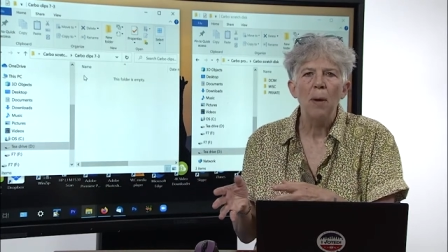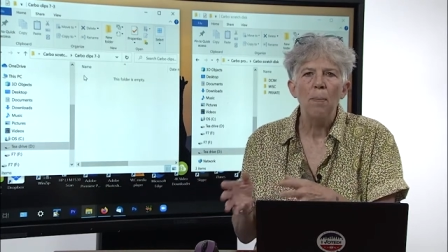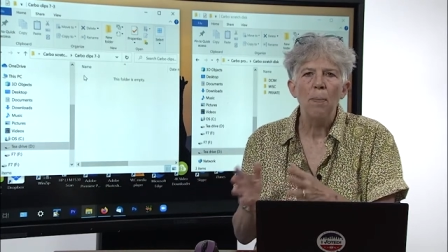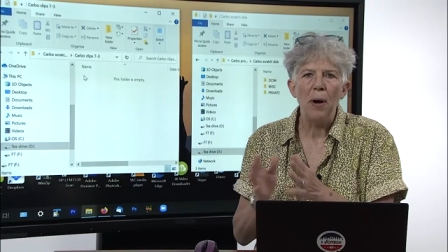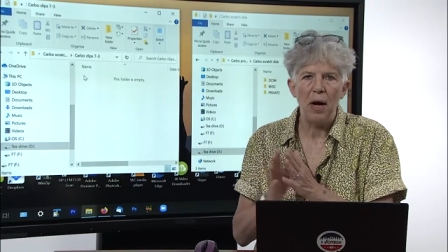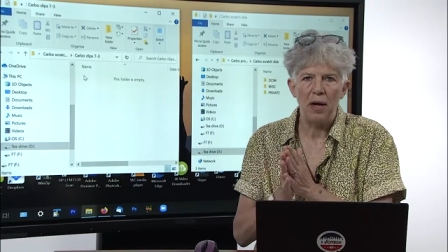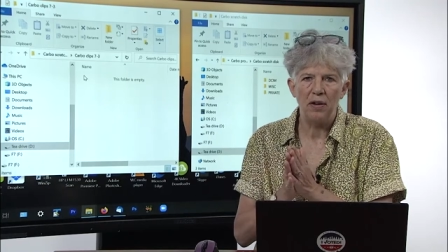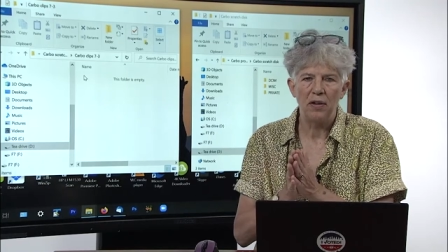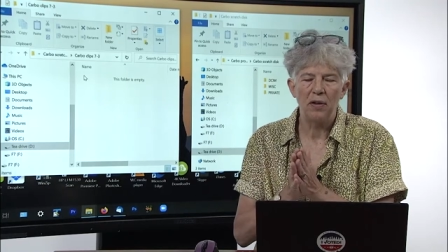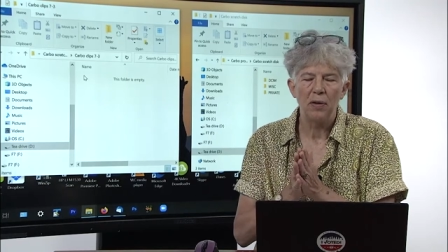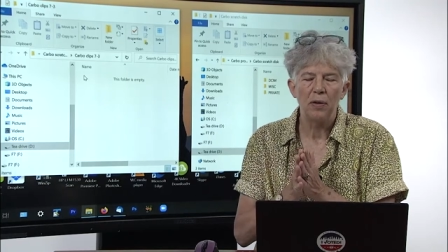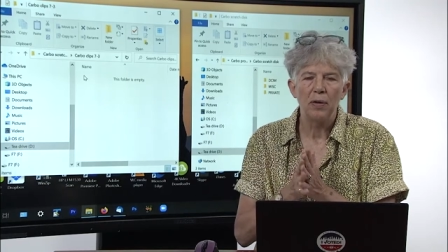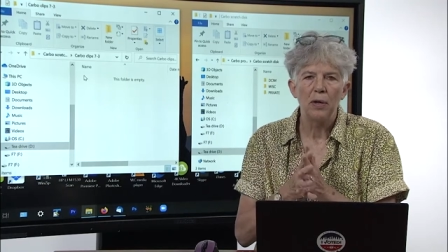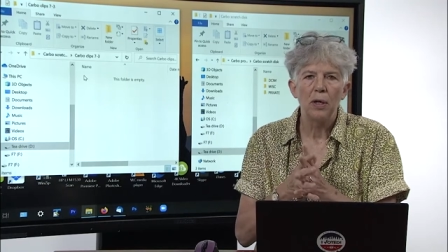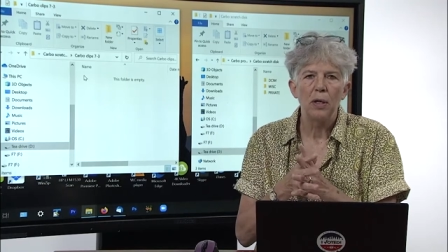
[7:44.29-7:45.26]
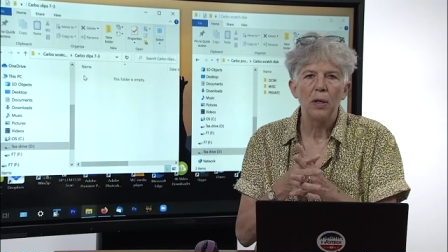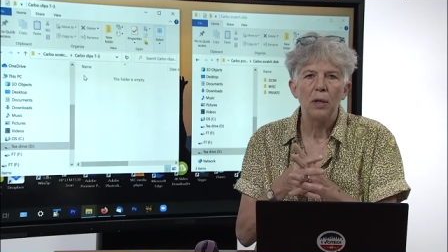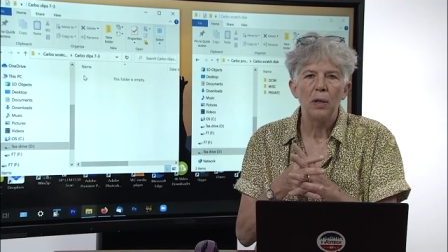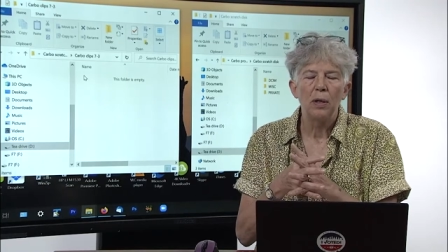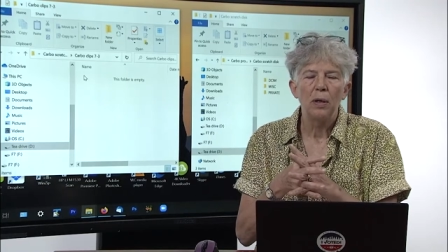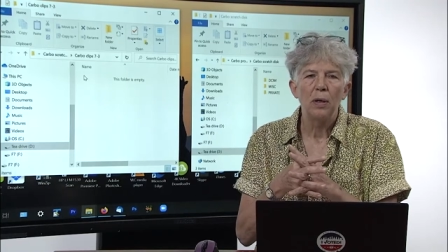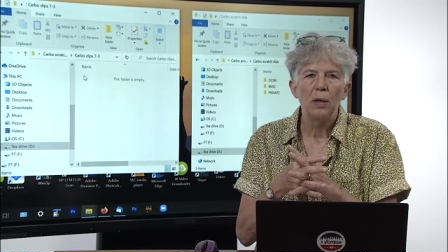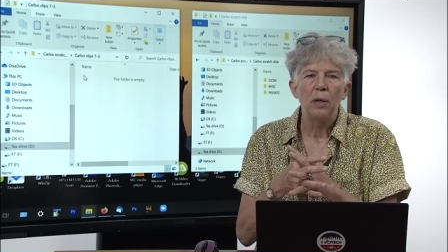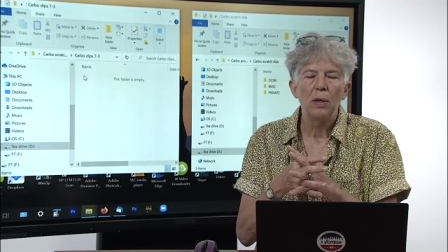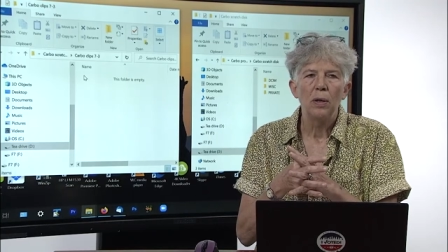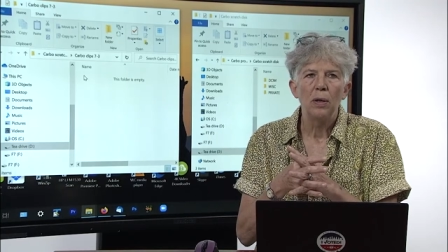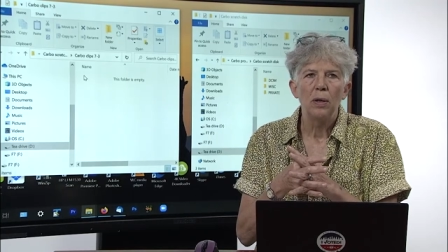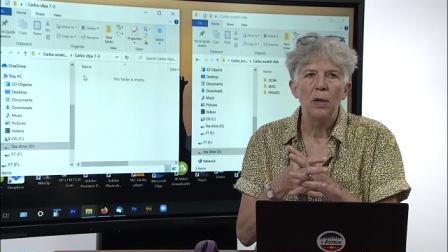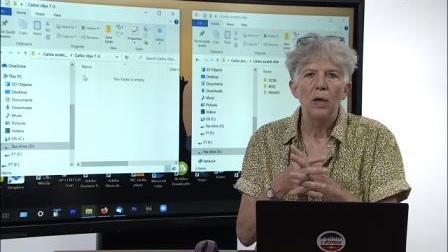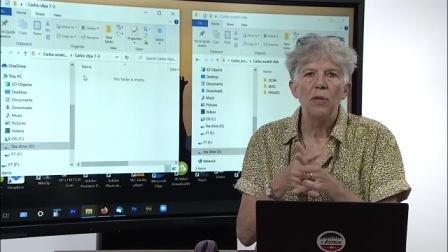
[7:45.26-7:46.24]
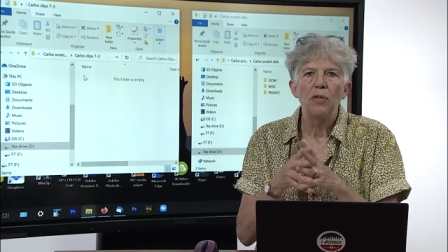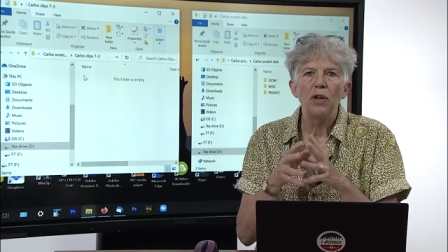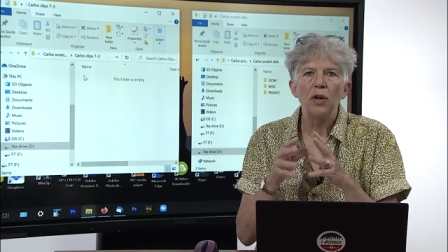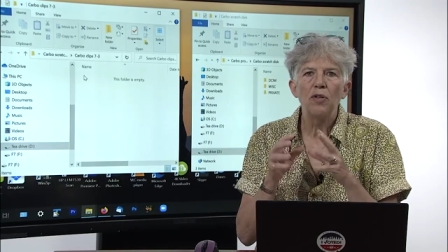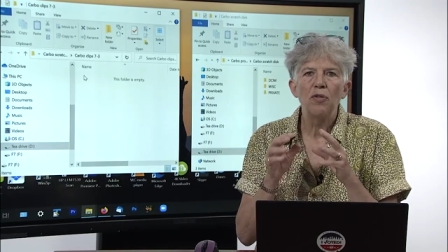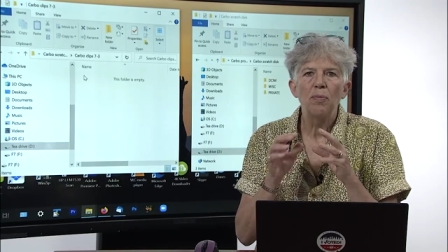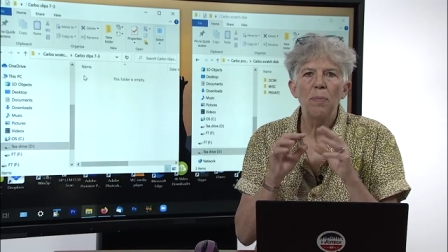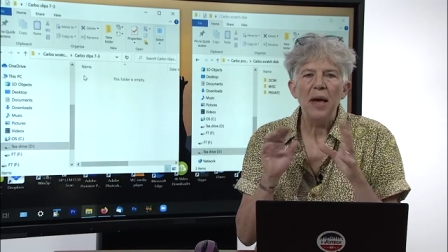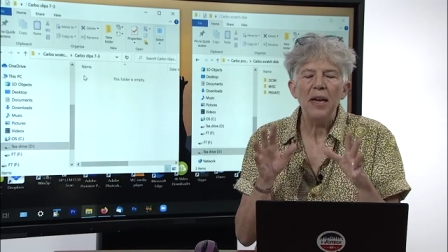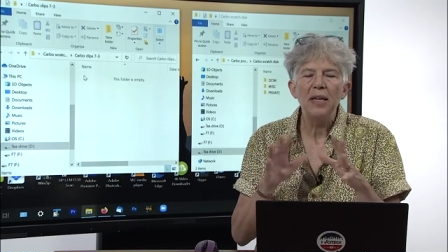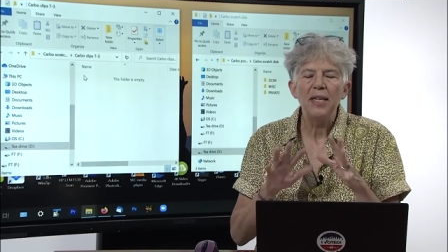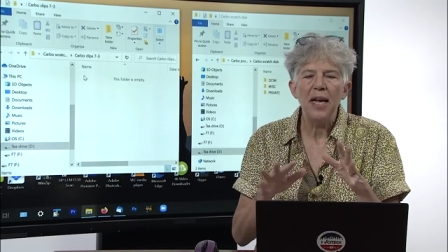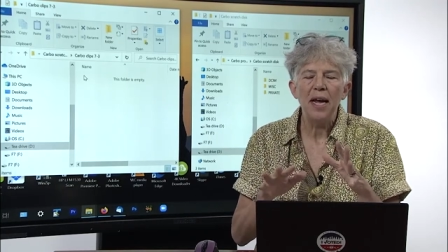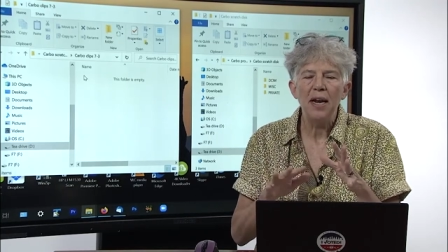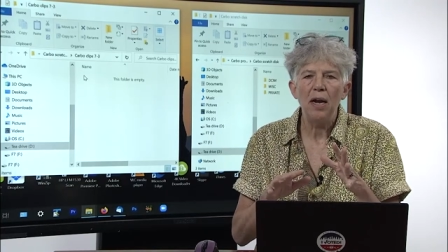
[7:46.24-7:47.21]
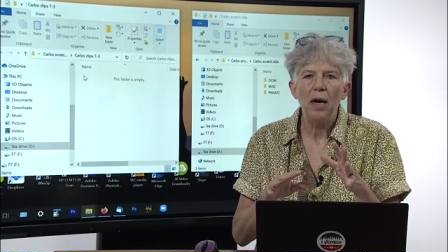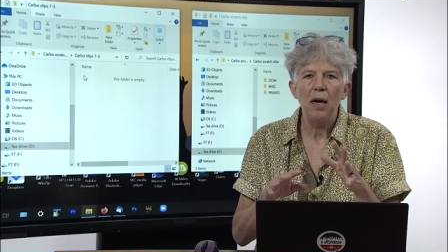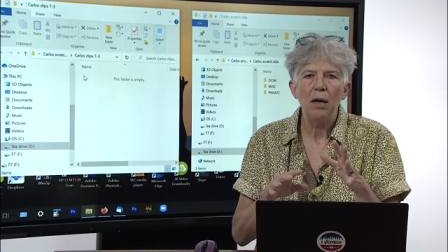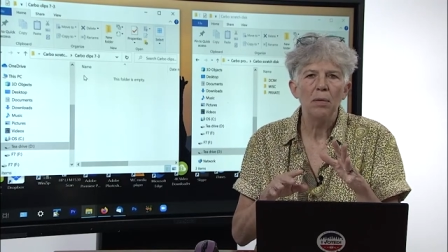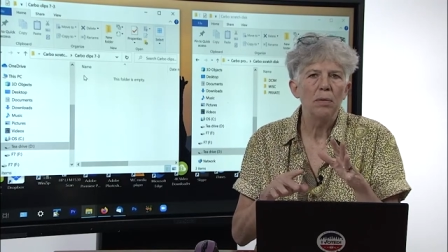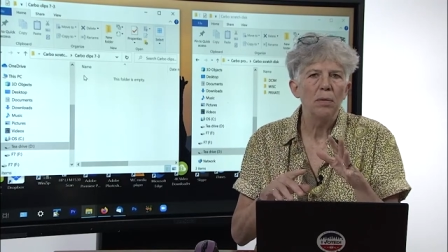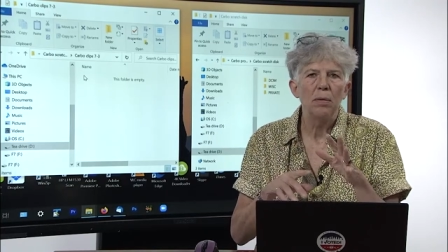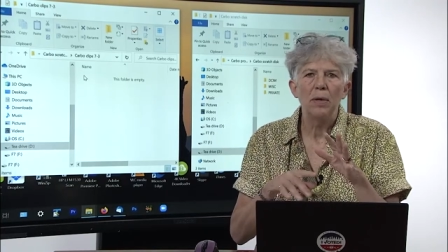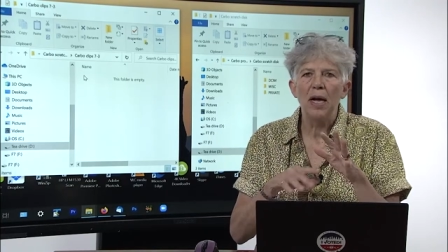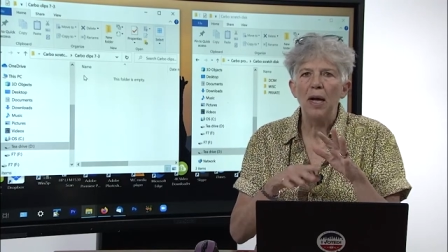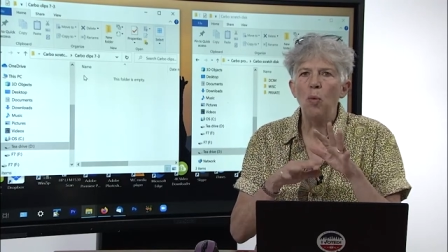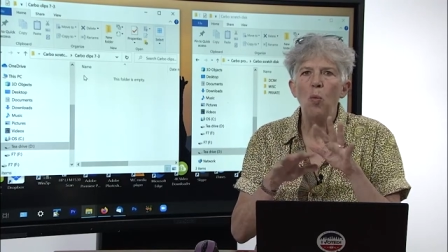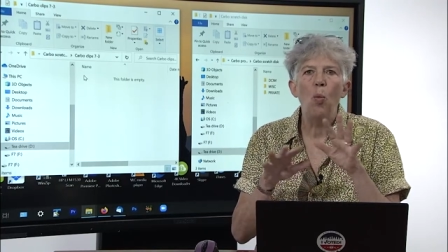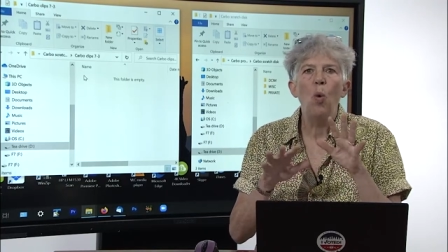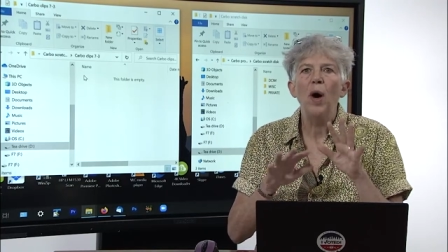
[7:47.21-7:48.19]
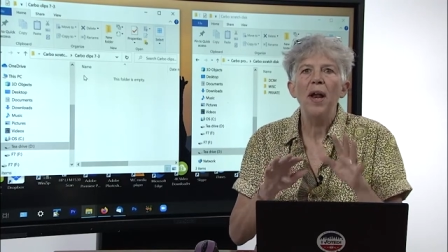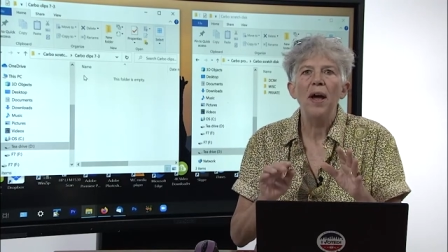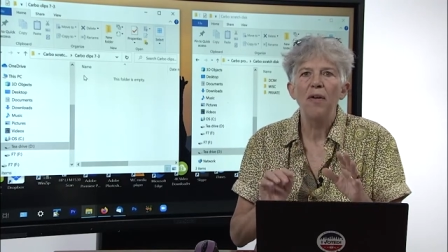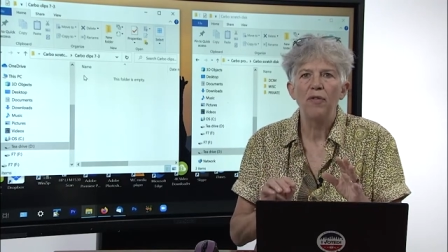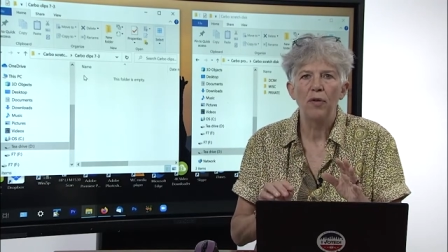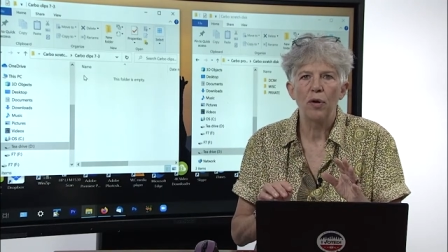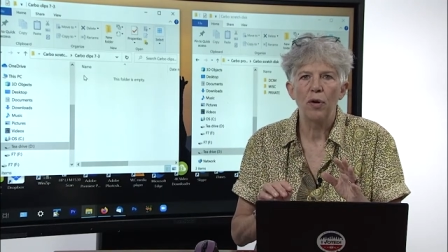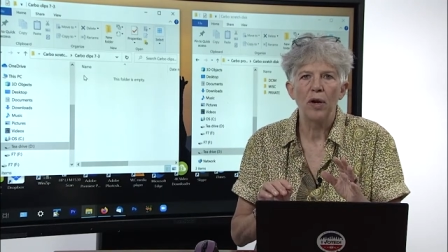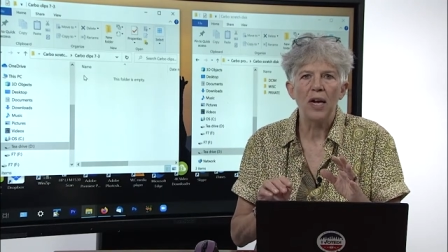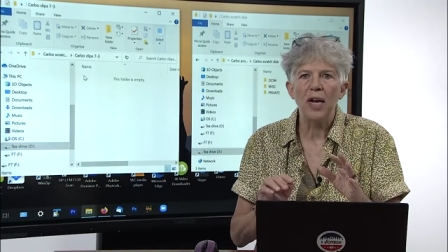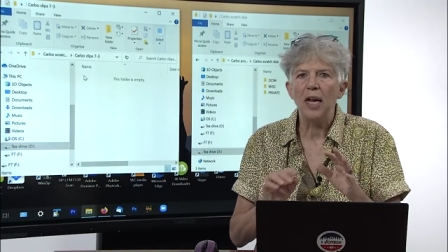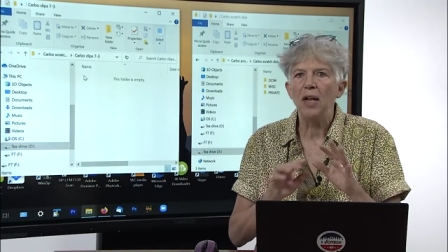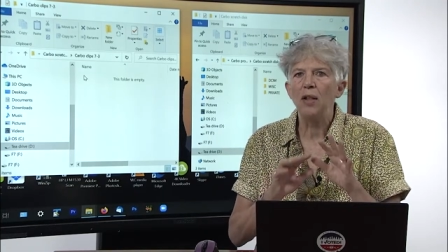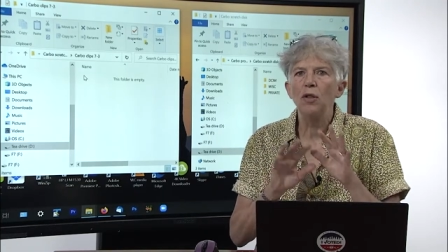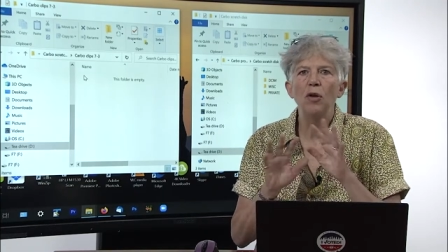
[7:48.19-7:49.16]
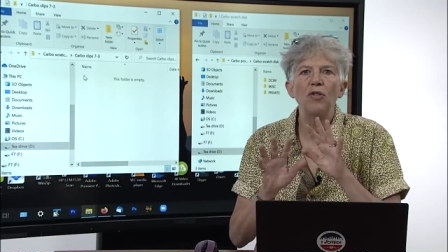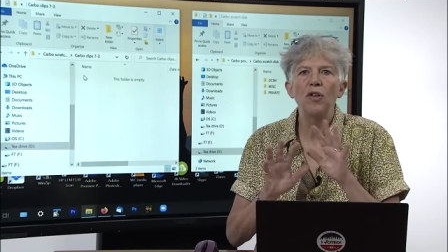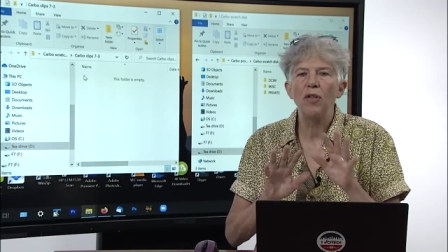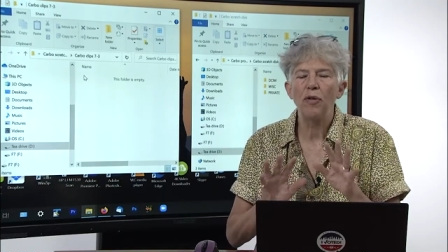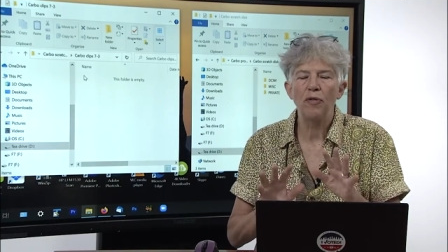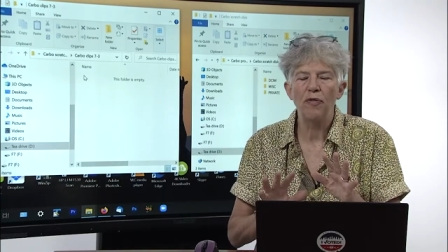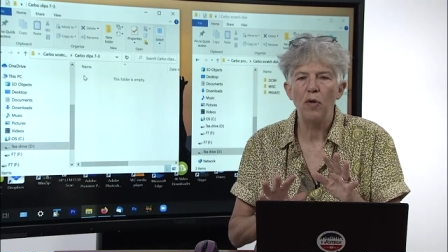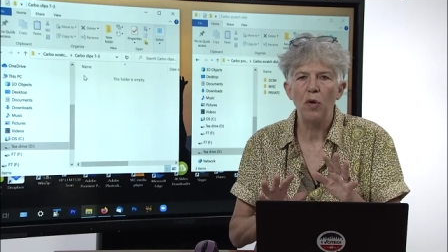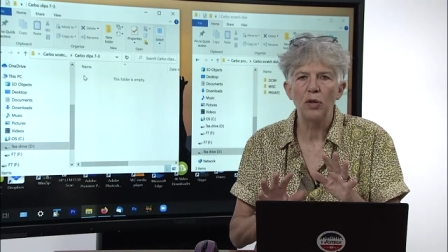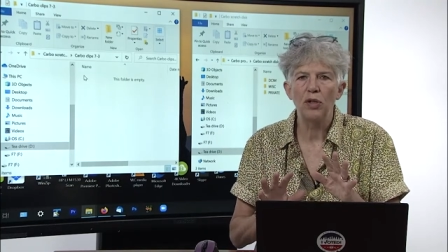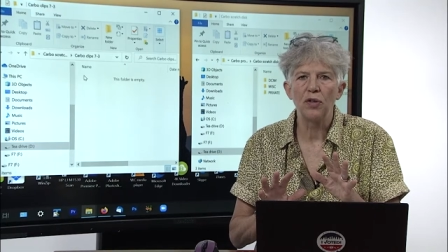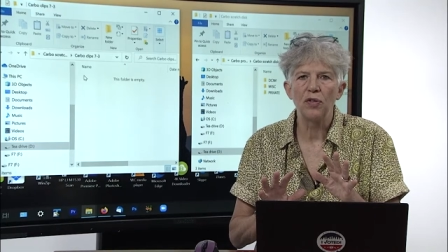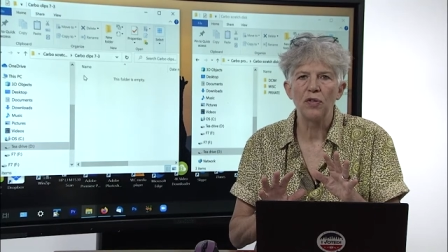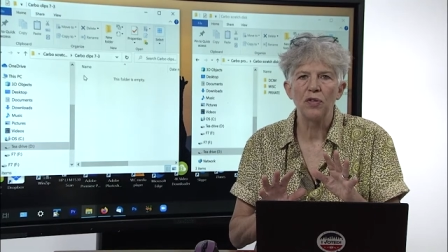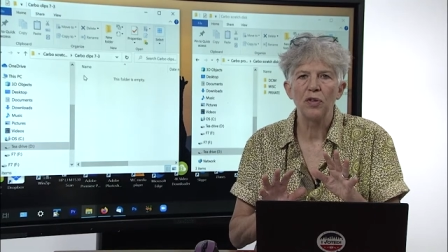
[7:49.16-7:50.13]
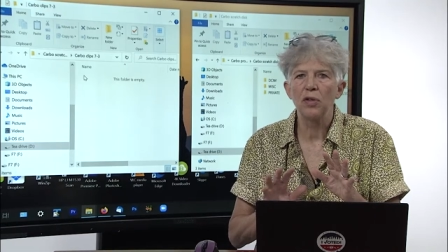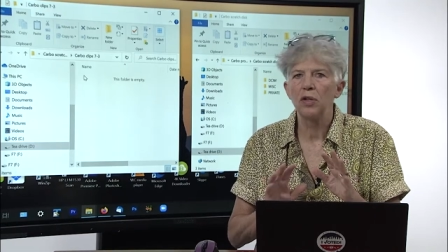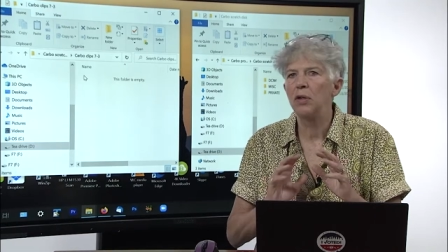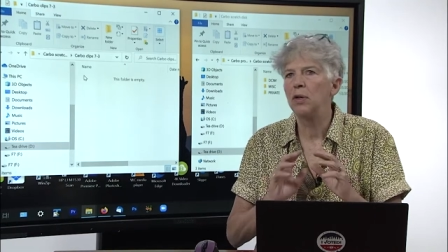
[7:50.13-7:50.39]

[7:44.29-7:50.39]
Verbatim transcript: But there's metadata and whatever in those other folders.